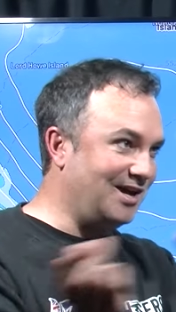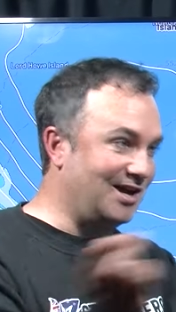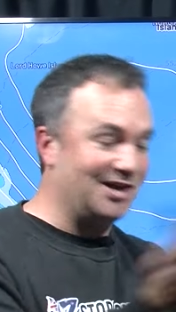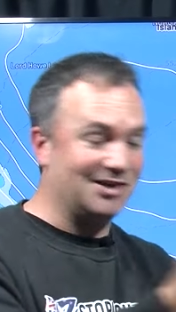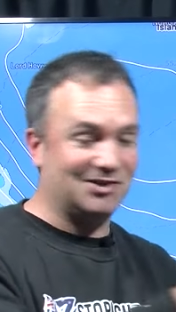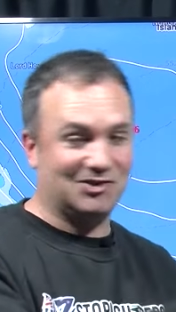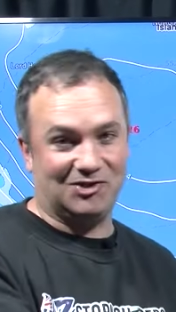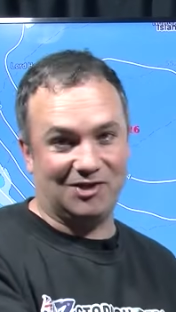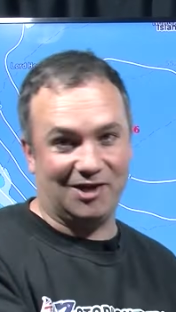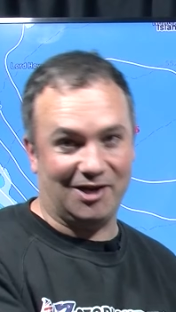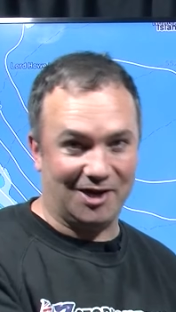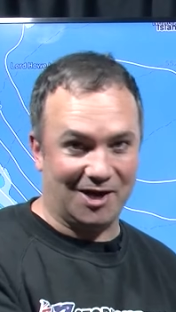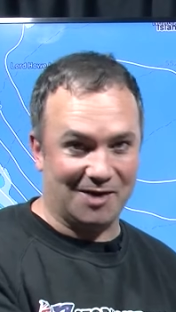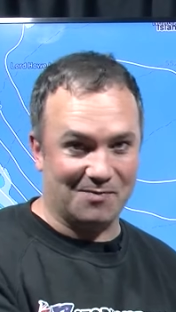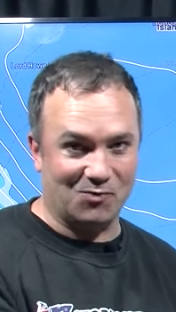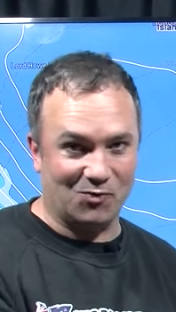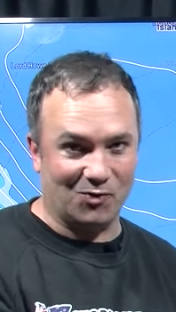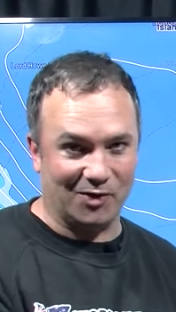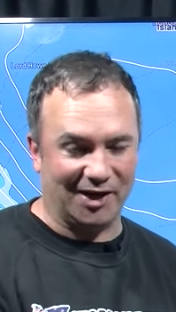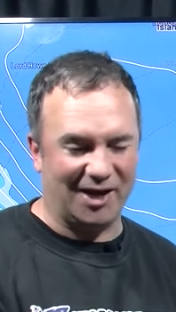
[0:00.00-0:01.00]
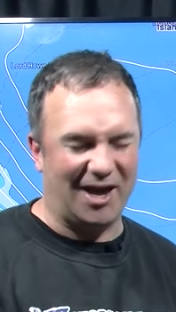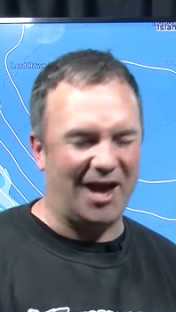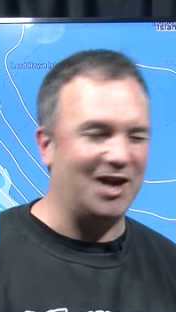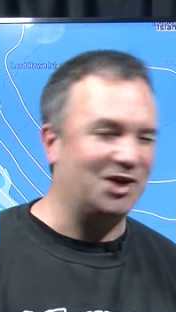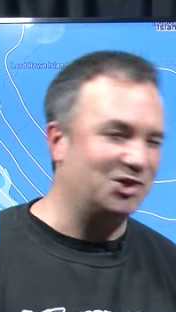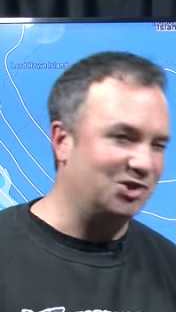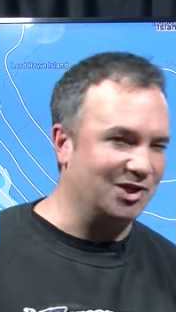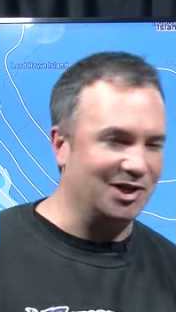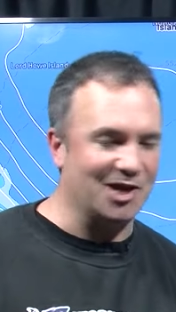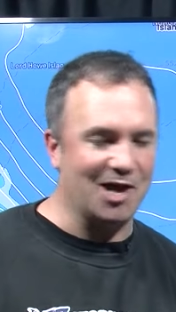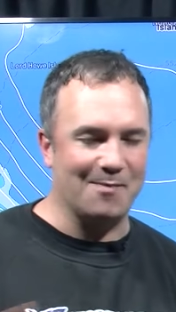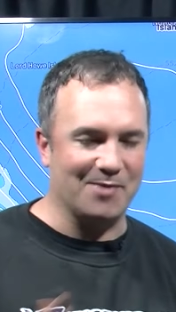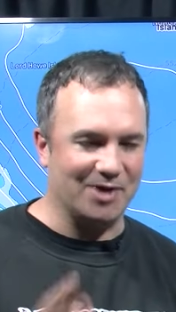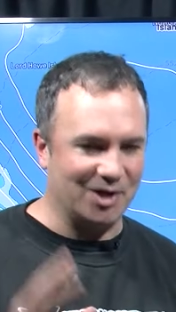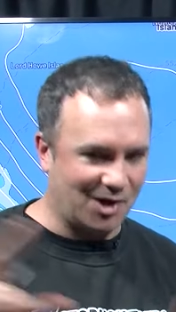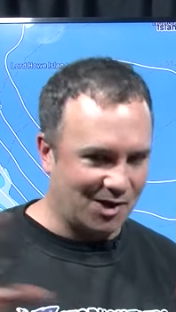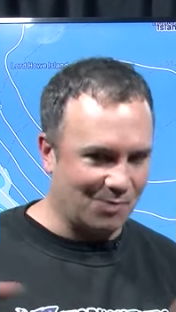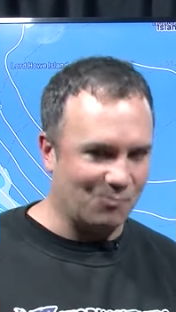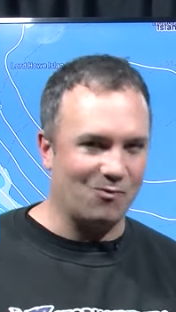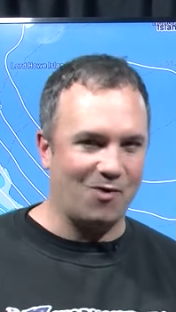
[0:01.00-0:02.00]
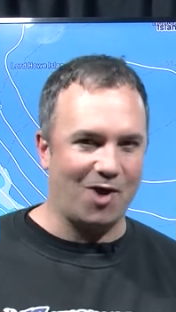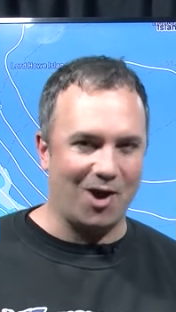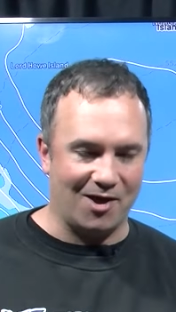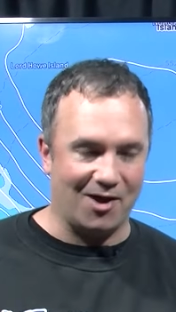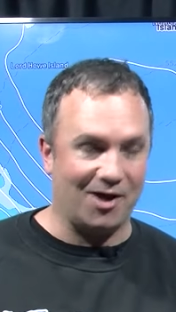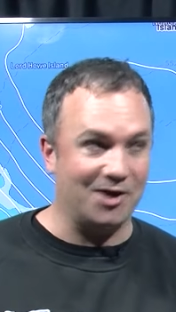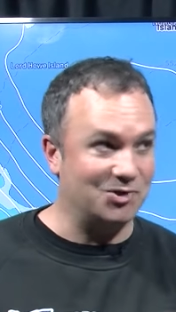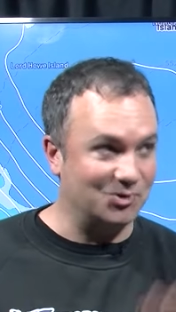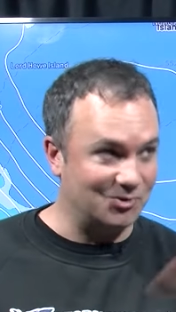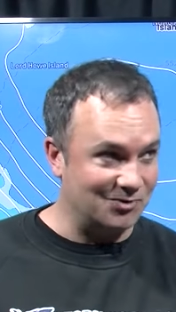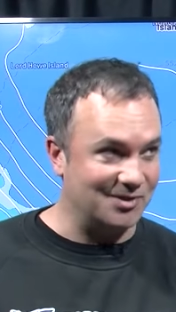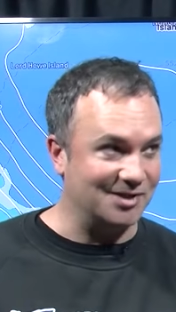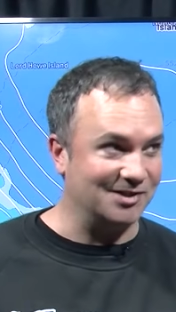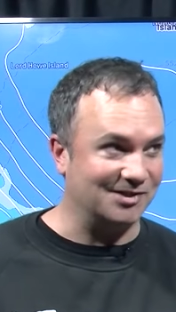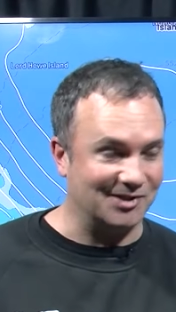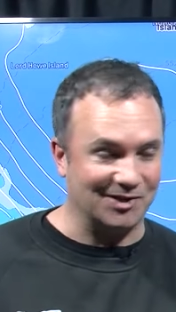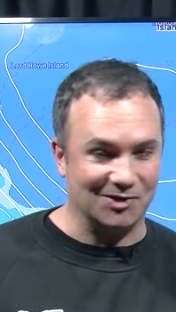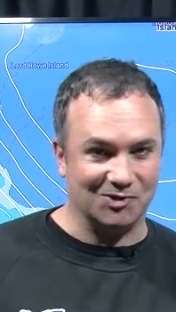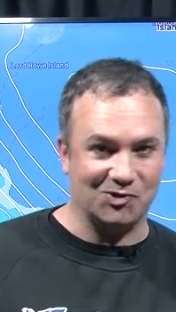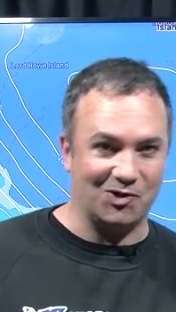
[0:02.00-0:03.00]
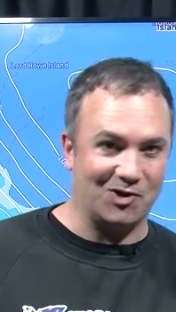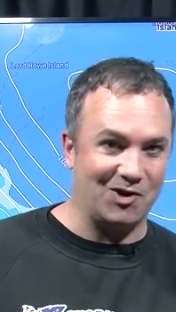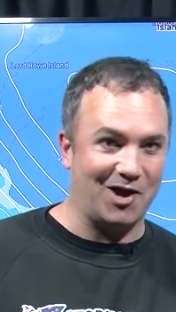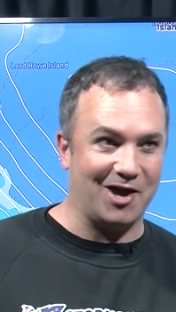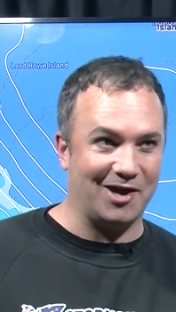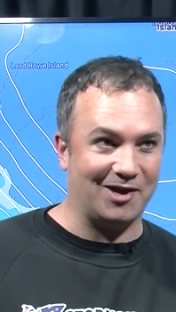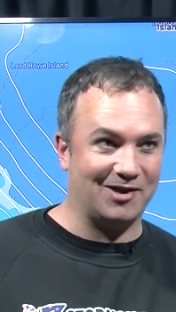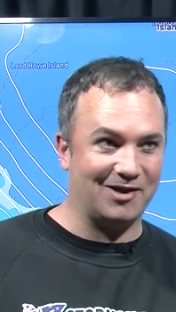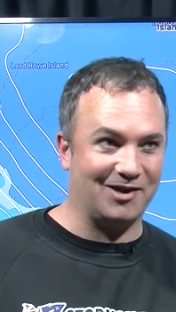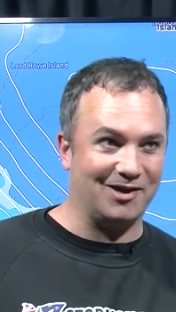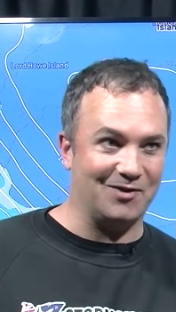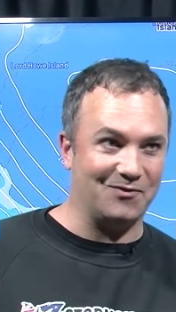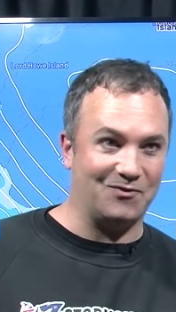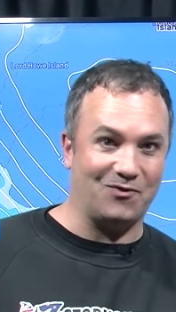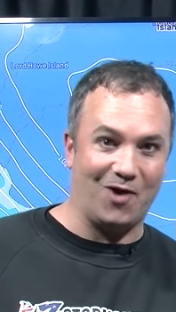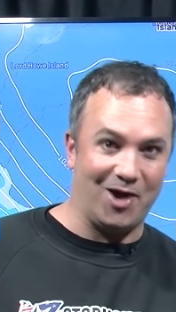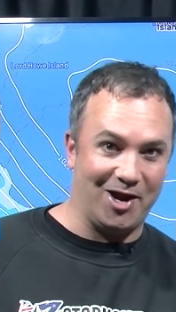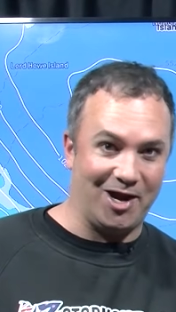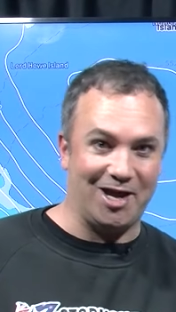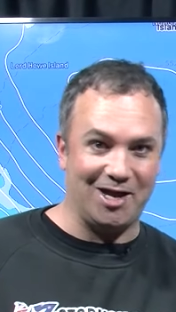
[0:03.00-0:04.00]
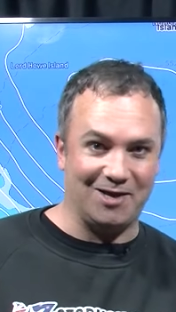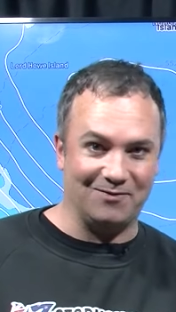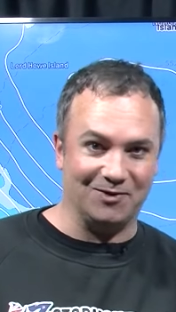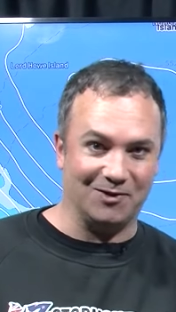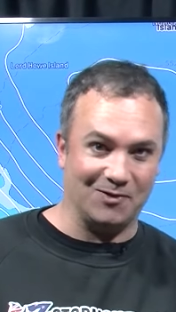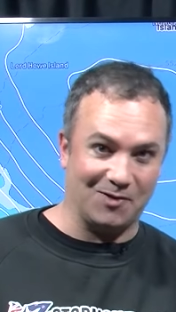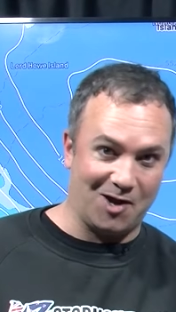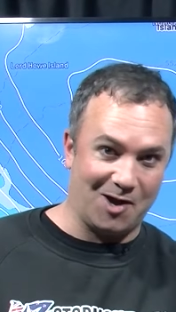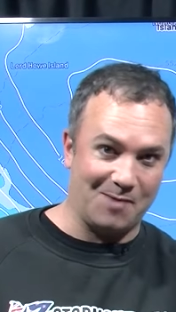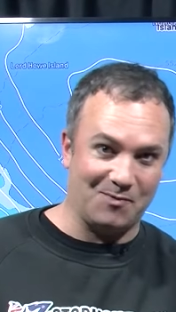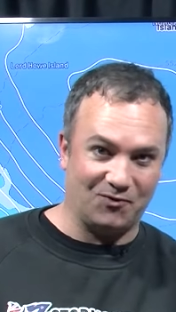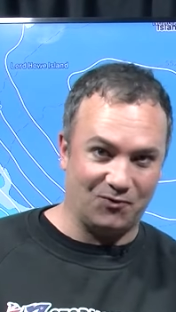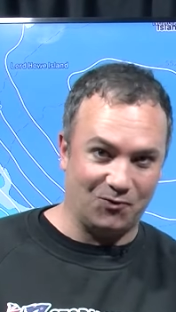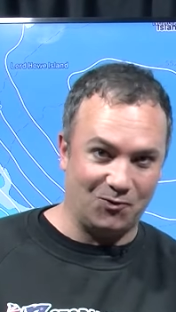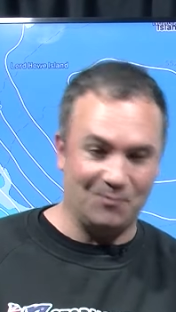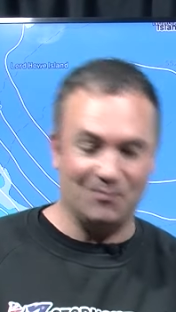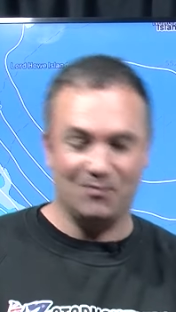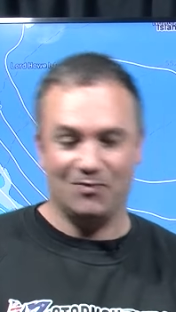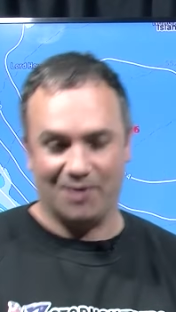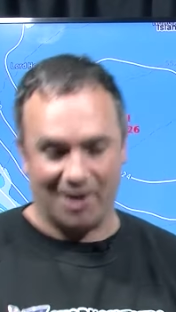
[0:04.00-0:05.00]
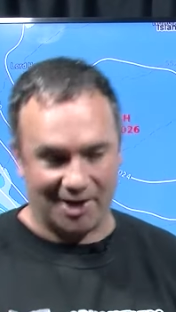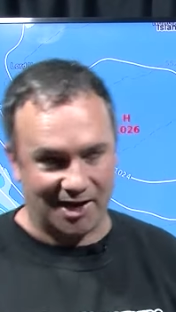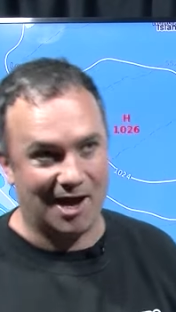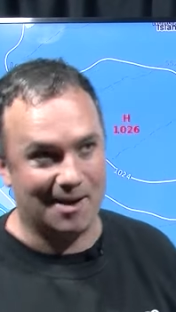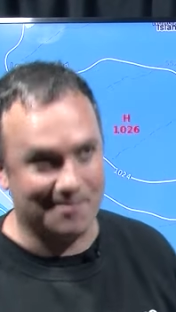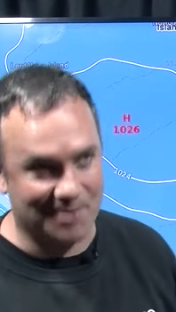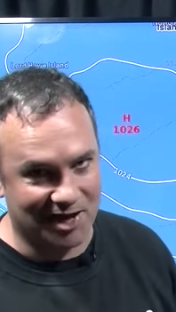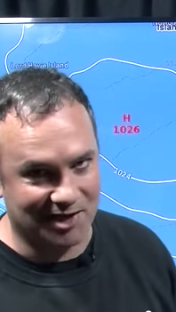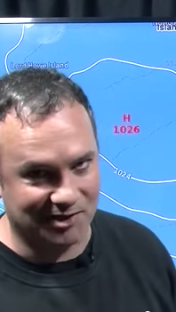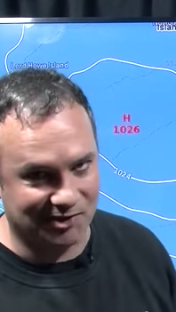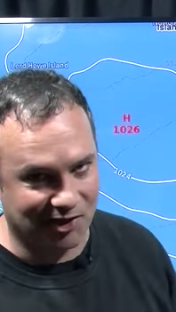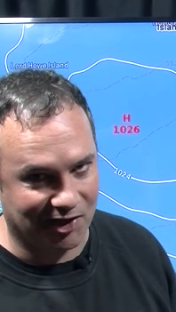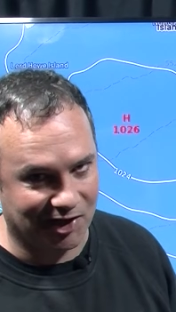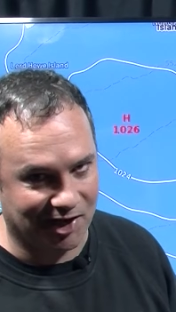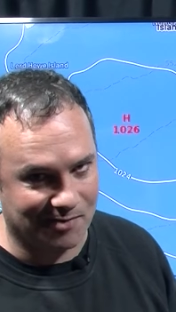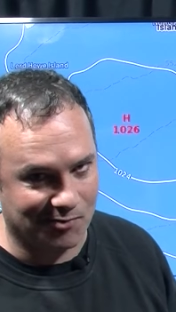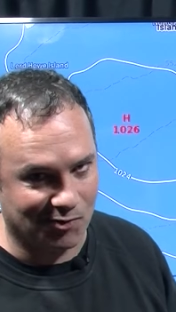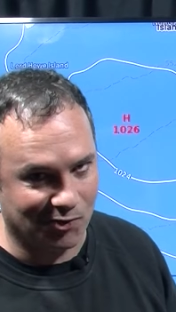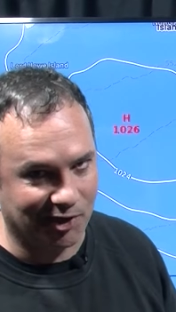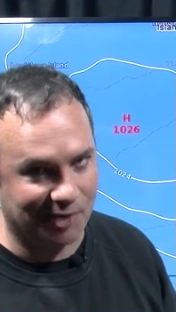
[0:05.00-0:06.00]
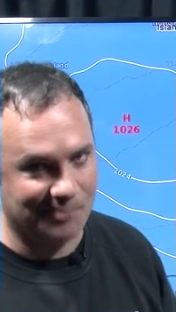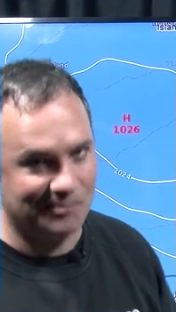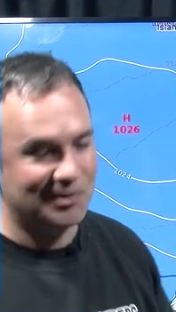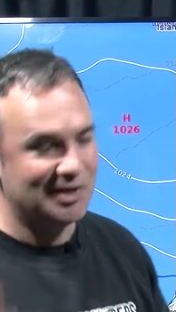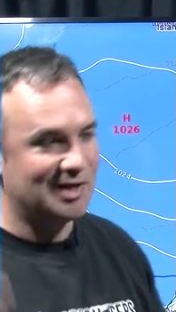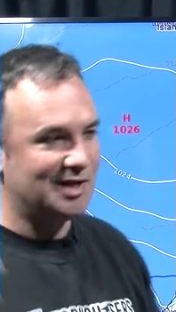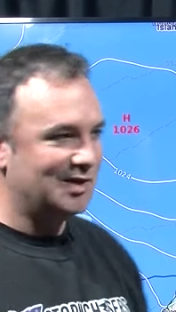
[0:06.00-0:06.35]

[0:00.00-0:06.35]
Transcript: Saturday morning. Actually, I do these things on Friday evening the night before. They come out Saturday morning.